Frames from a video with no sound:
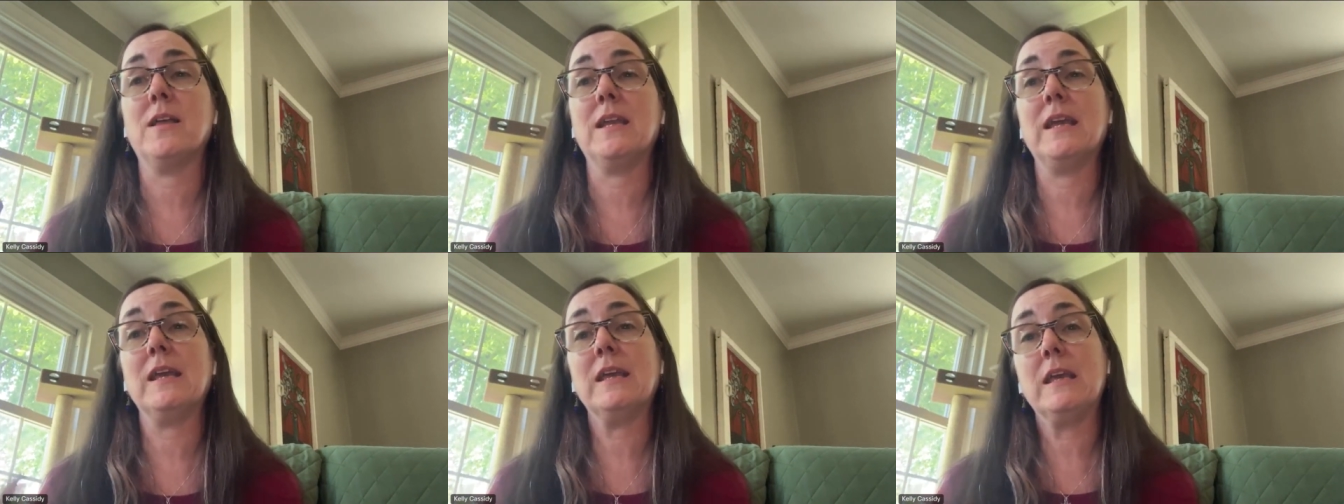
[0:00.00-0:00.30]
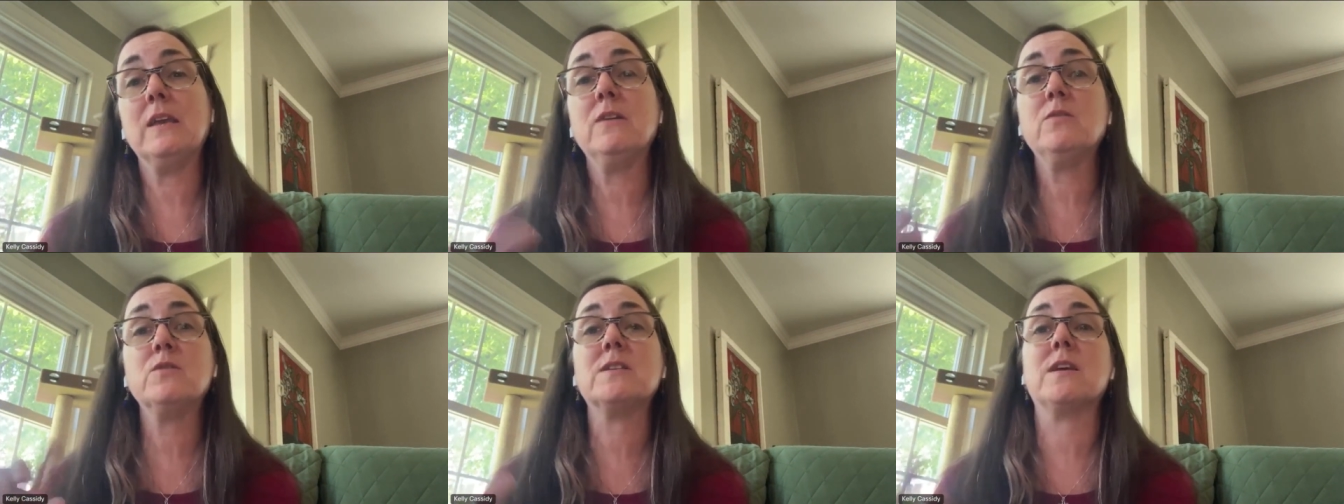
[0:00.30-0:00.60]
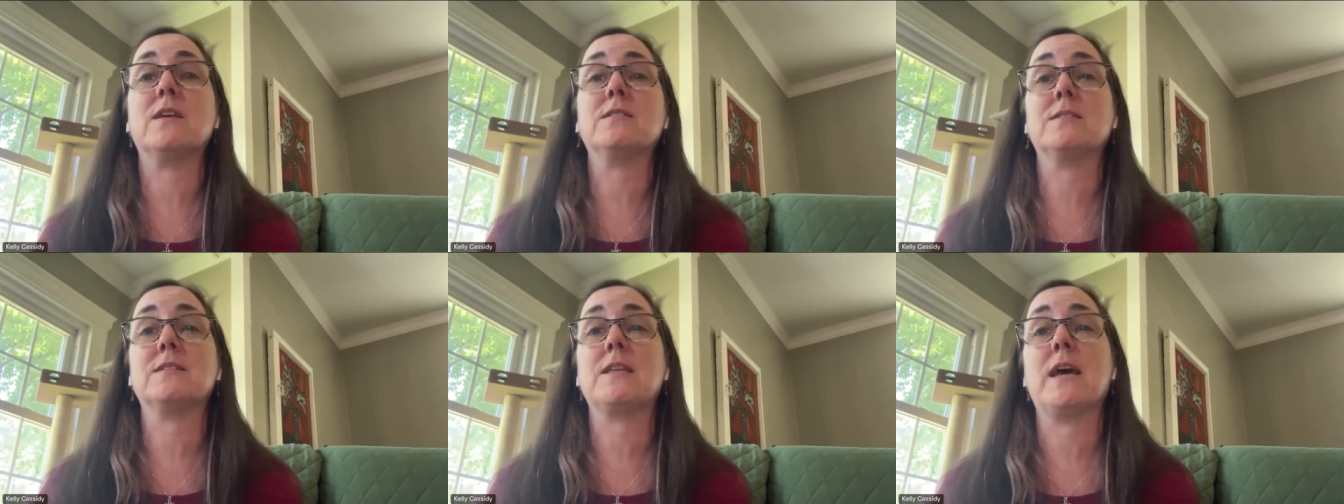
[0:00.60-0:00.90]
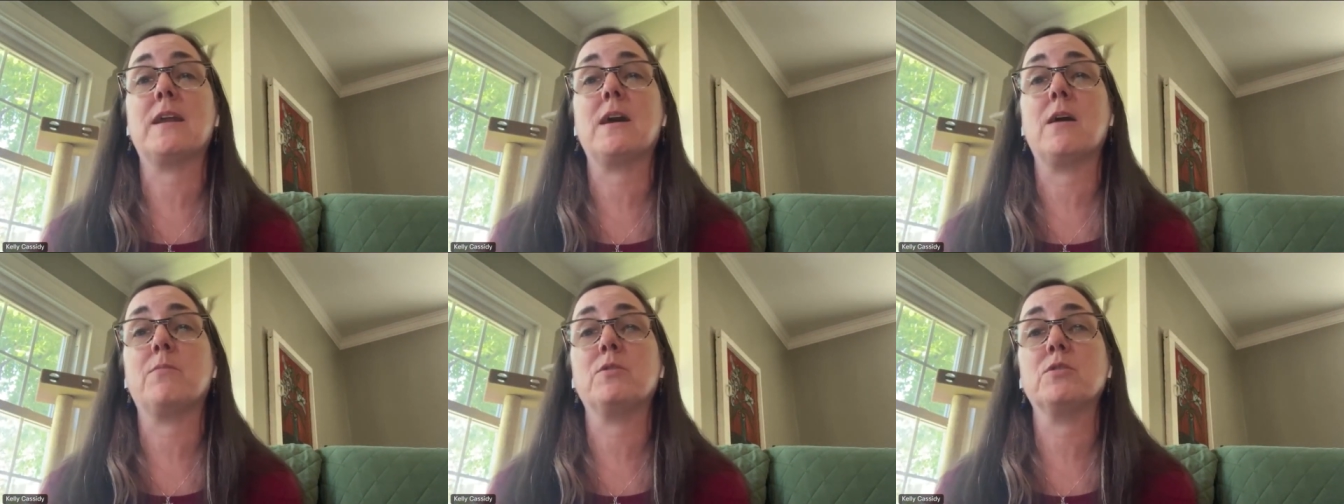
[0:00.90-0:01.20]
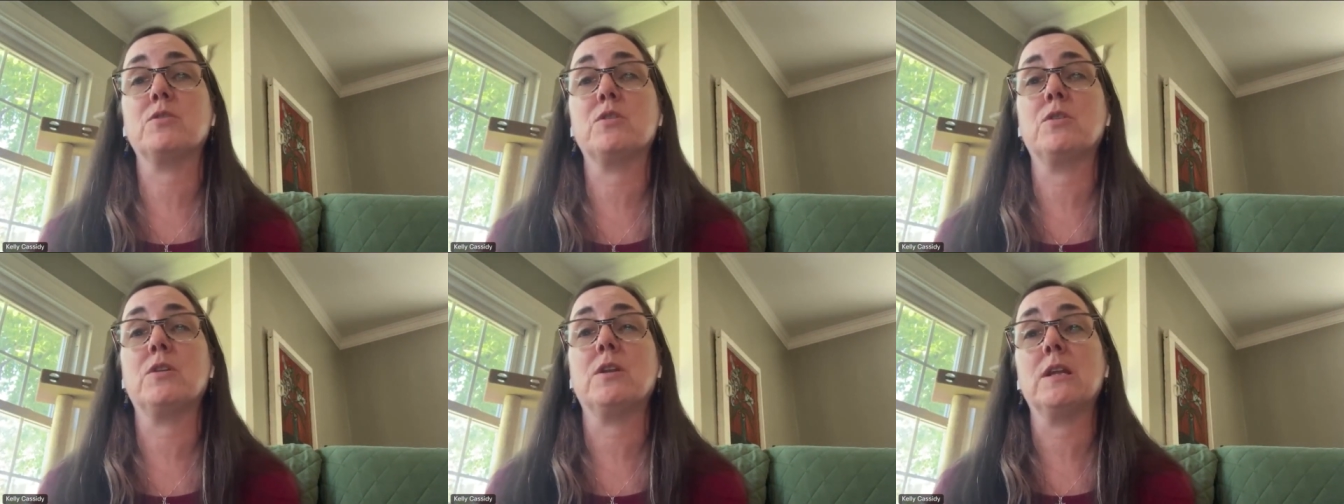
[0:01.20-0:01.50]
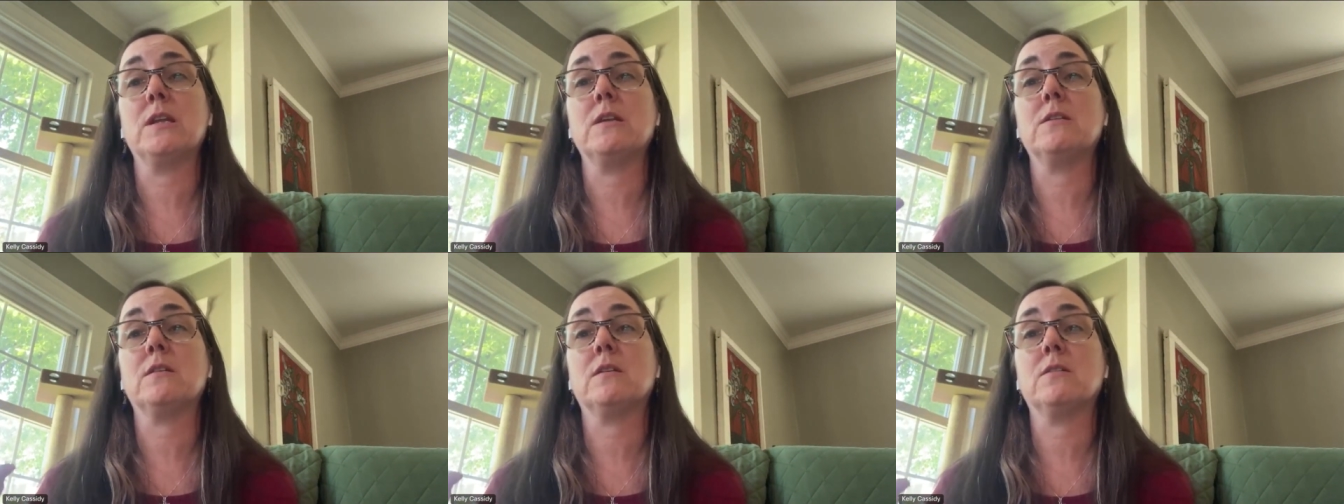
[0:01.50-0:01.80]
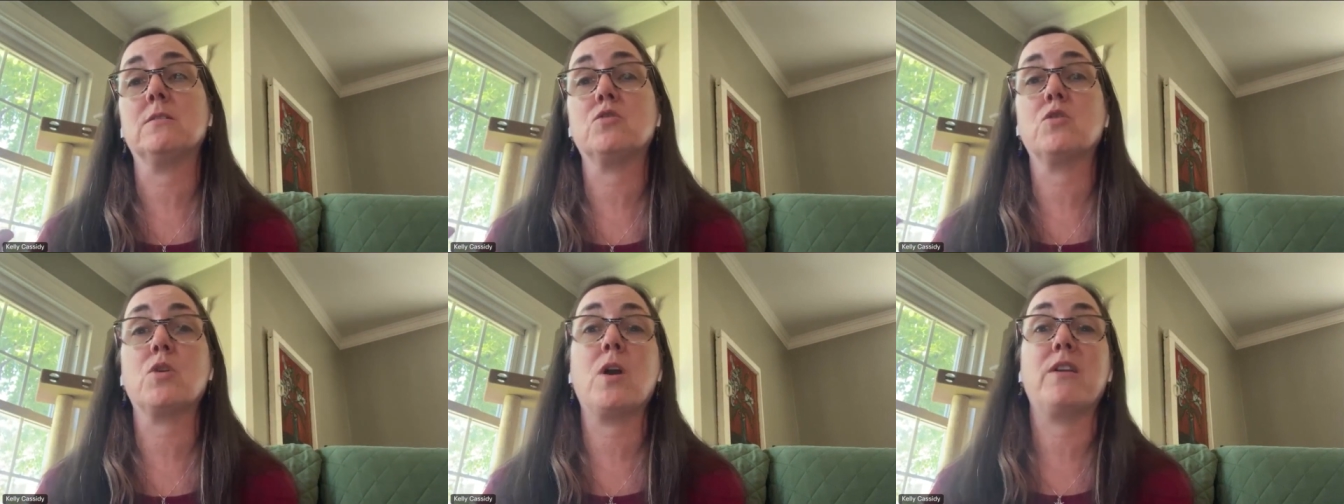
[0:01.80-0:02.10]
And it gives us that opportunity
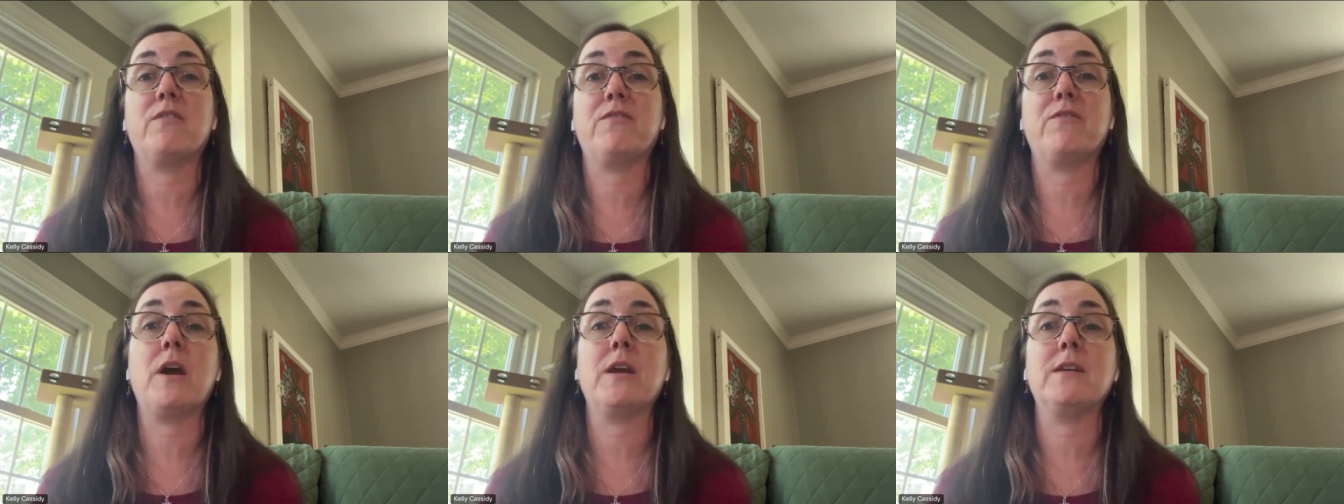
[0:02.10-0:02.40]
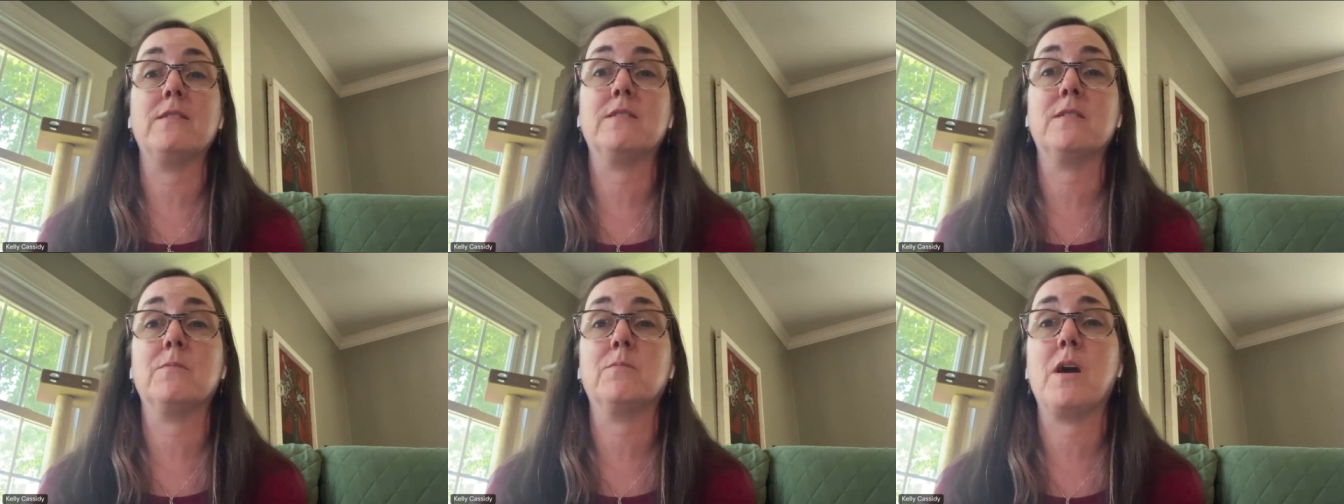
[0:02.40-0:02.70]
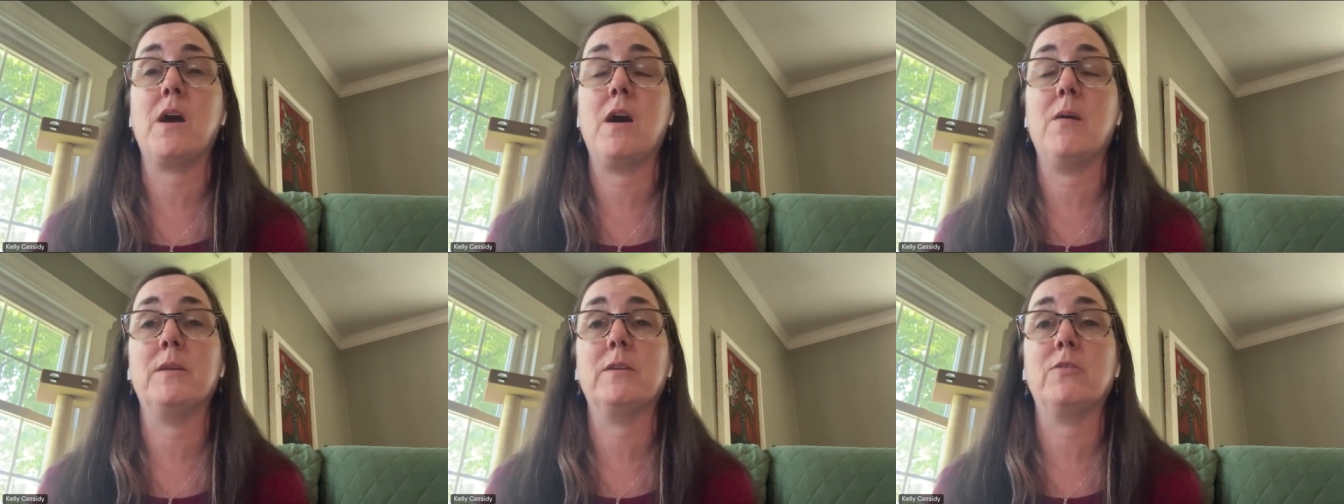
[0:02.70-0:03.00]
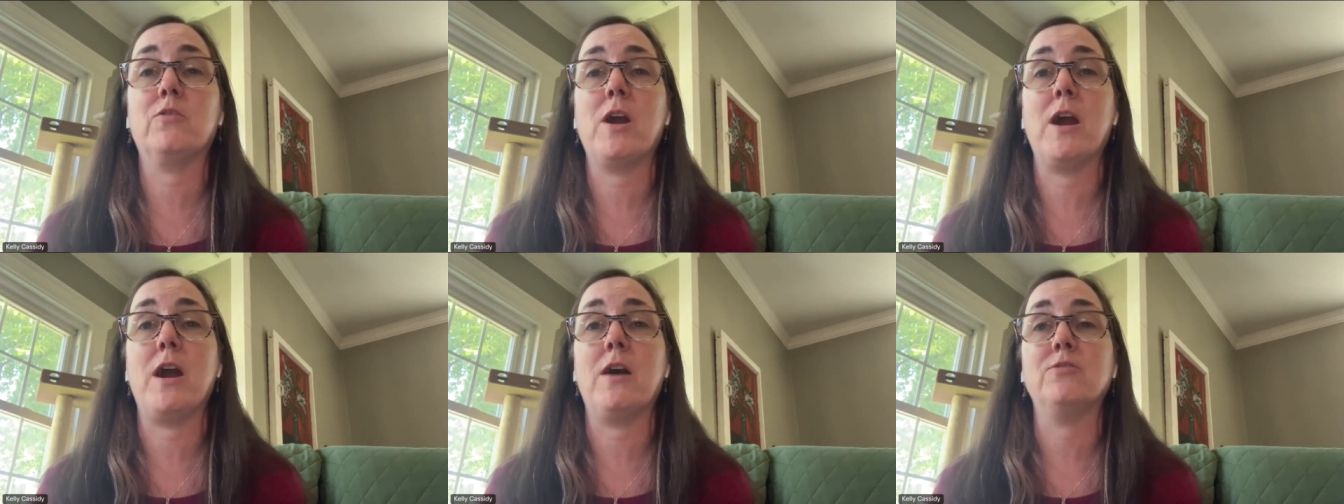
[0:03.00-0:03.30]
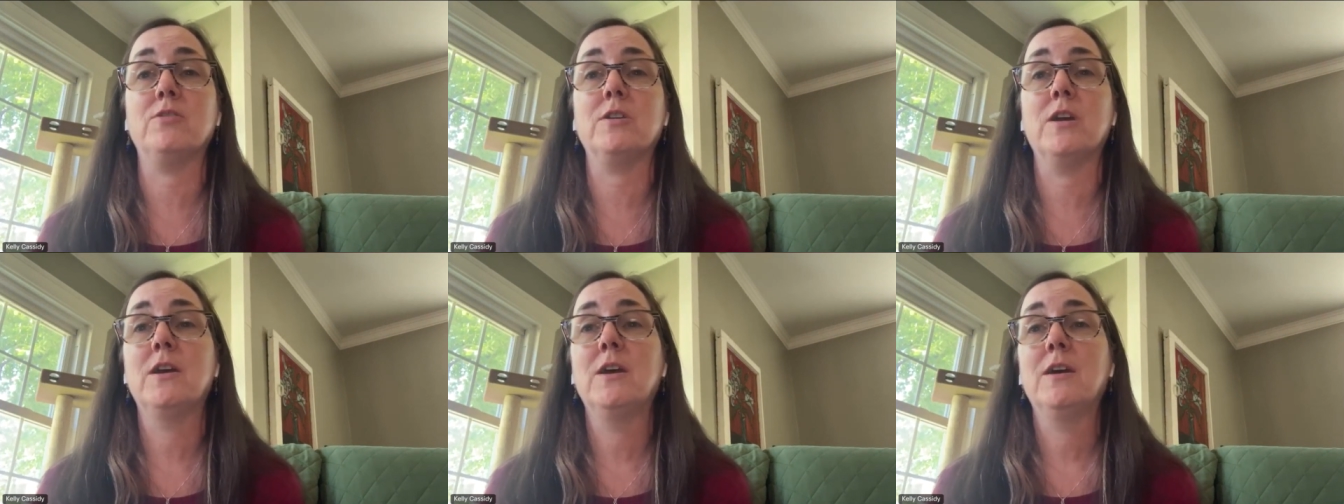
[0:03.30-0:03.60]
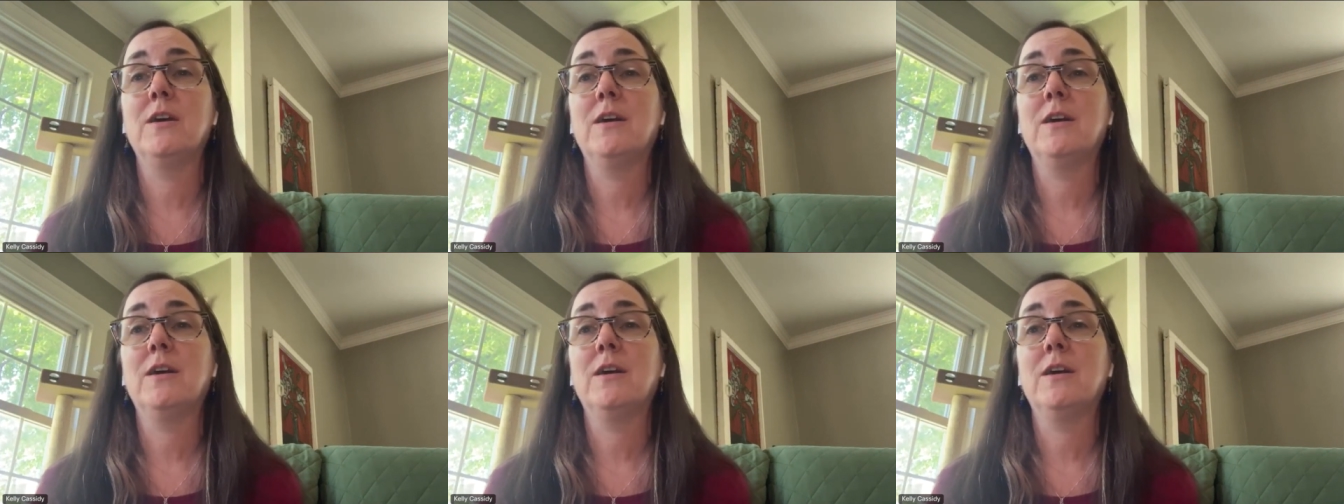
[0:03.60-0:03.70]
to try to find some common ground.